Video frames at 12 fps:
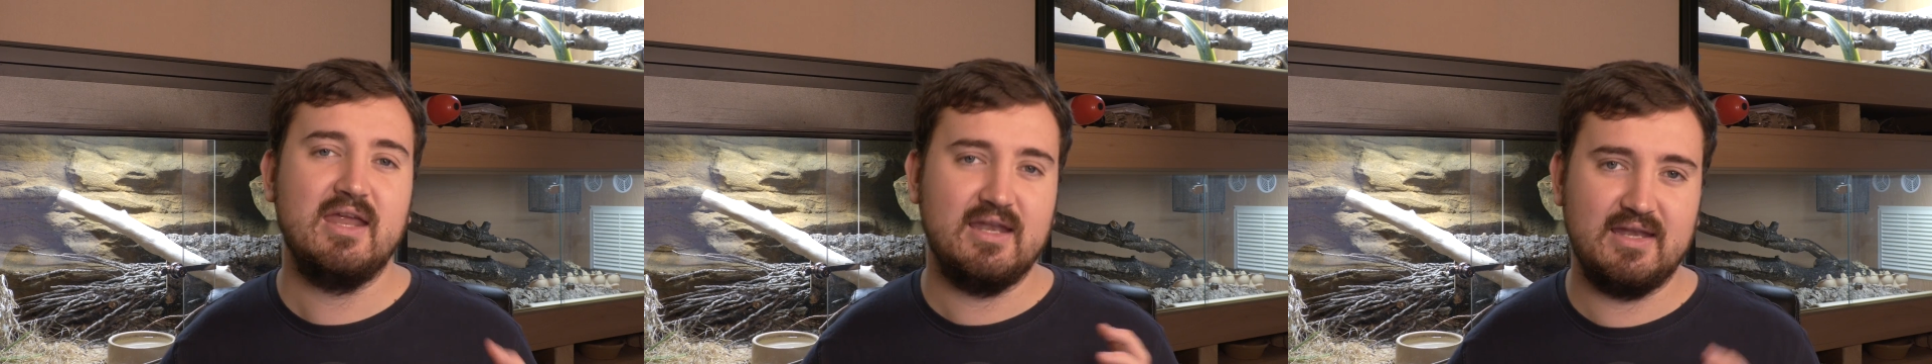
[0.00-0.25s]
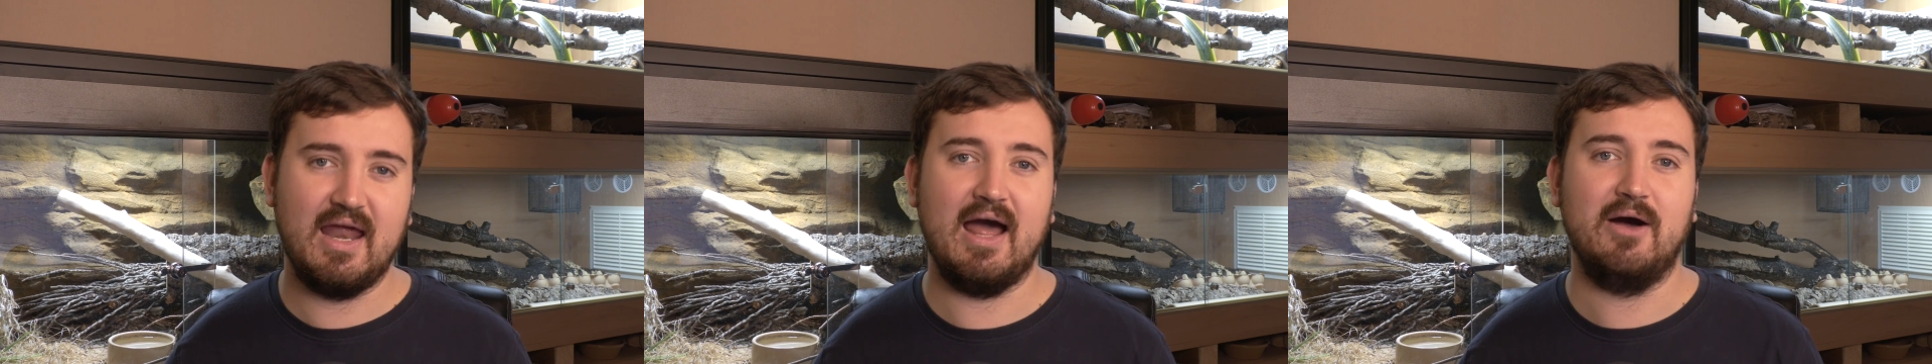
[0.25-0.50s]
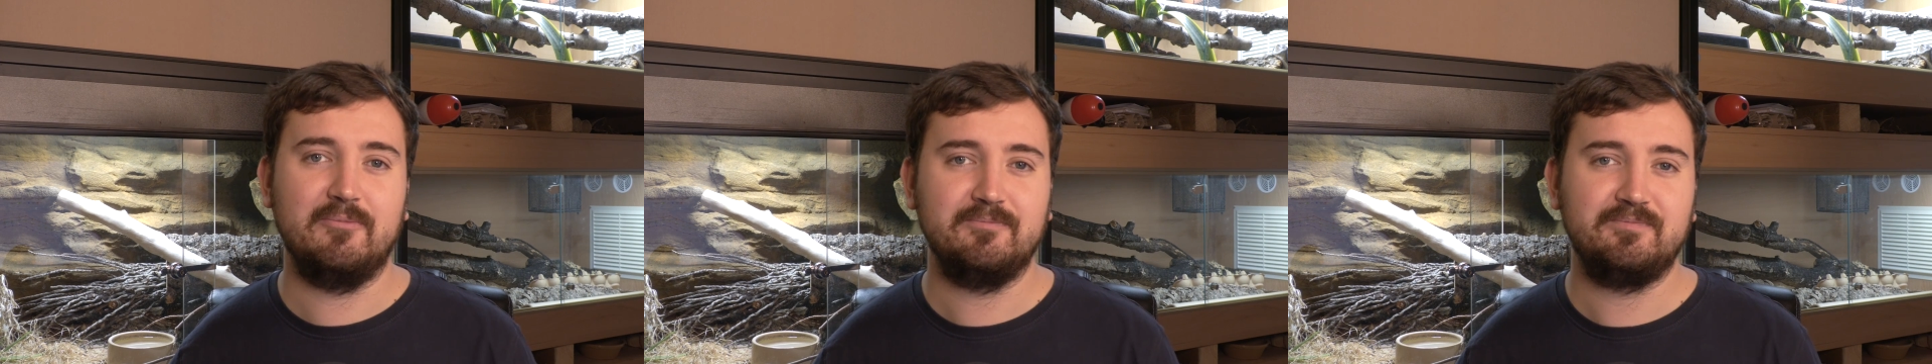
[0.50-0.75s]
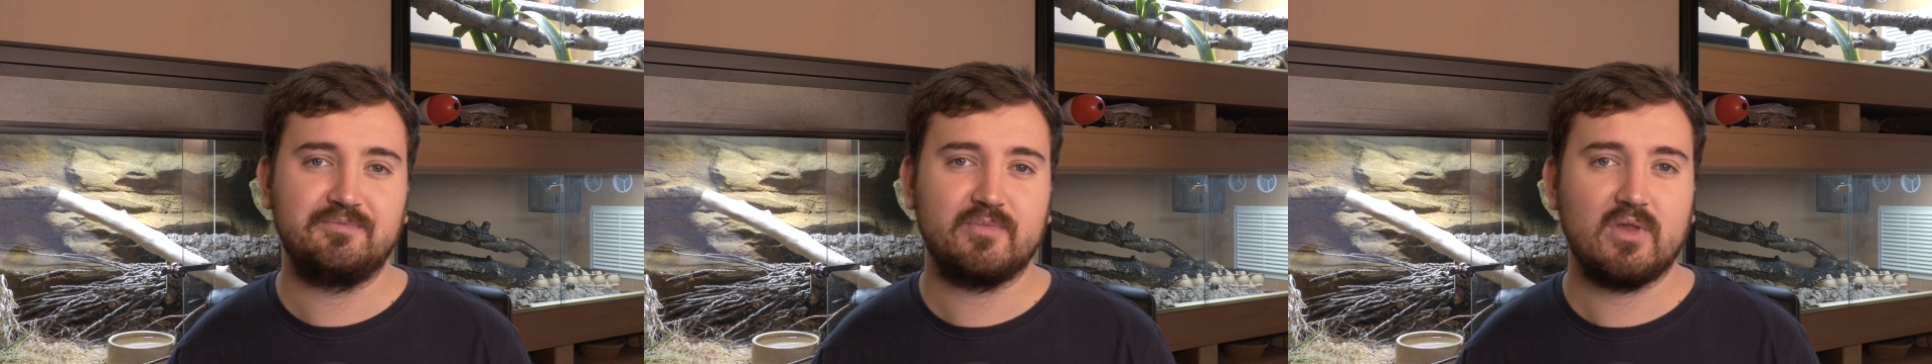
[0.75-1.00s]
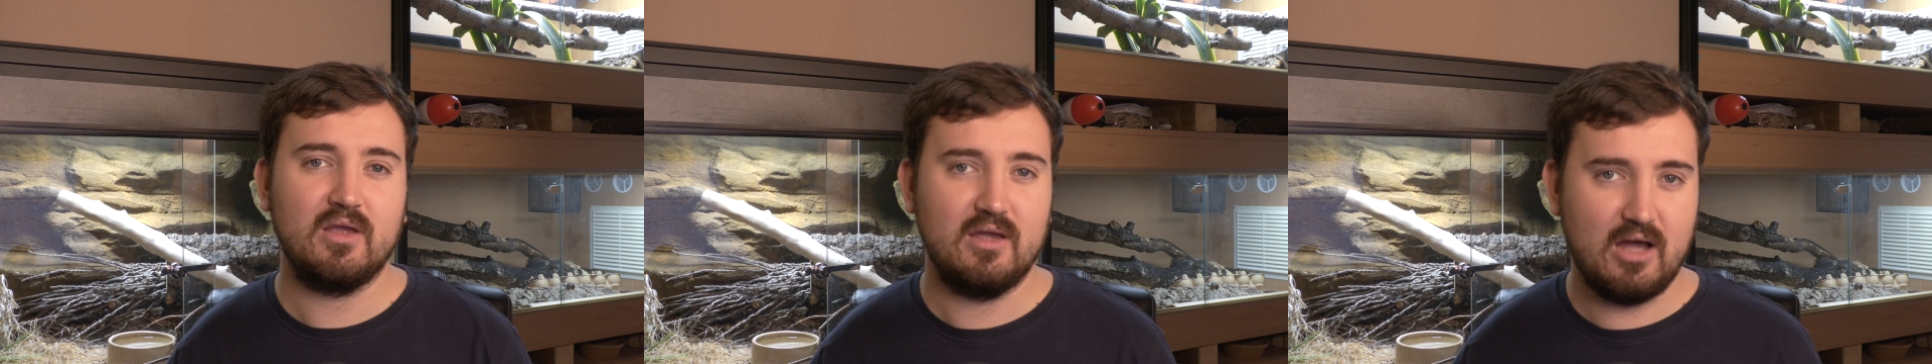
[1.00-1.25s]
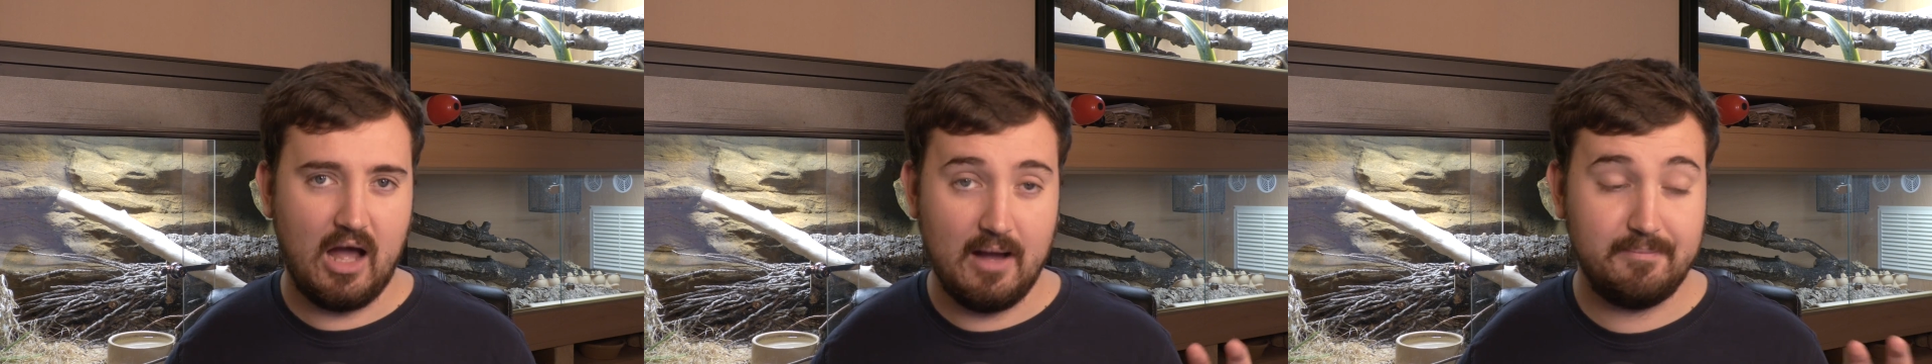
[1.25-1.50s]
Now,
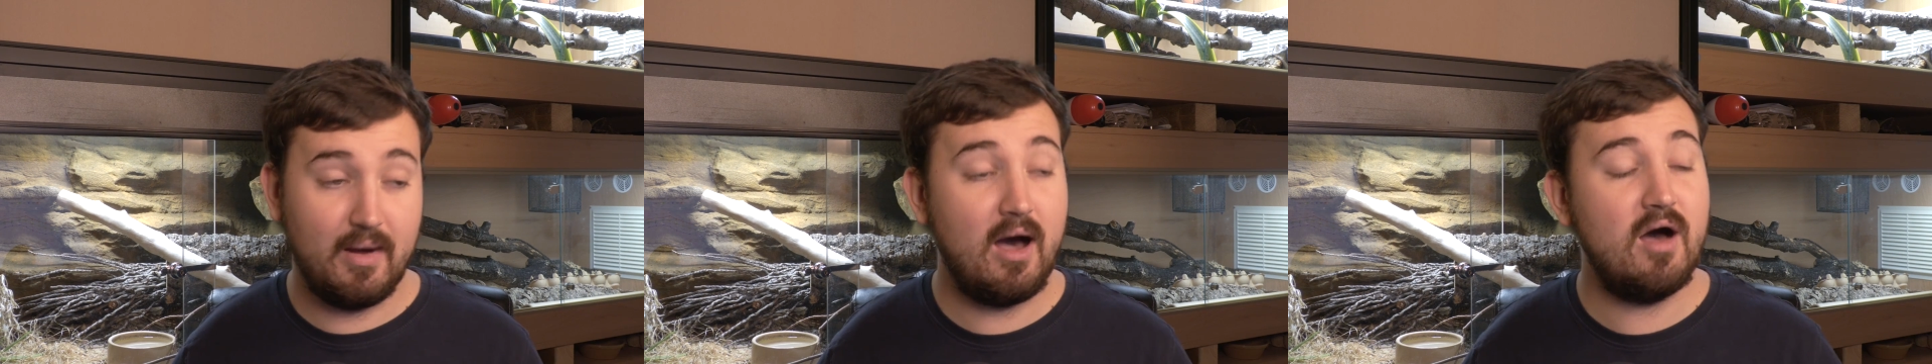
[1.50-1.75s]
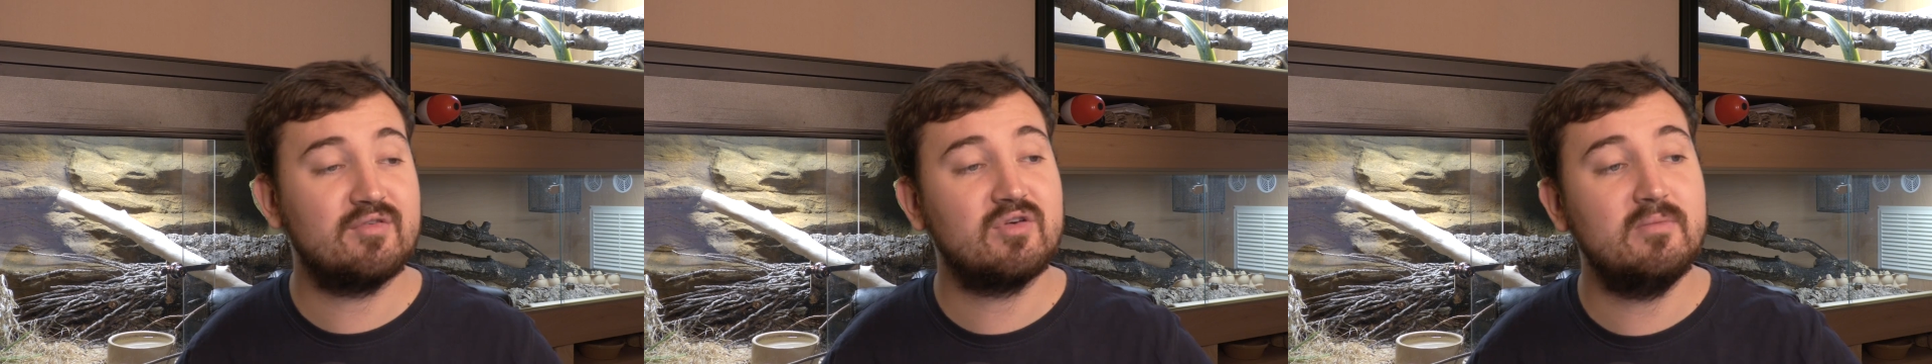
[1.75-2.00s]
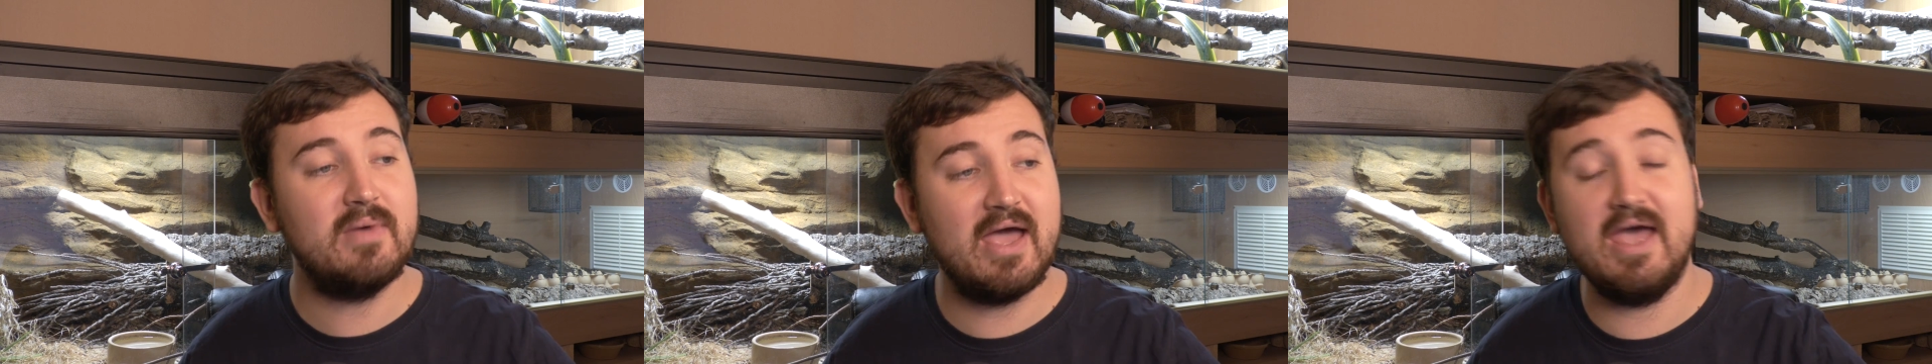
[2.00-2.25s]
apart from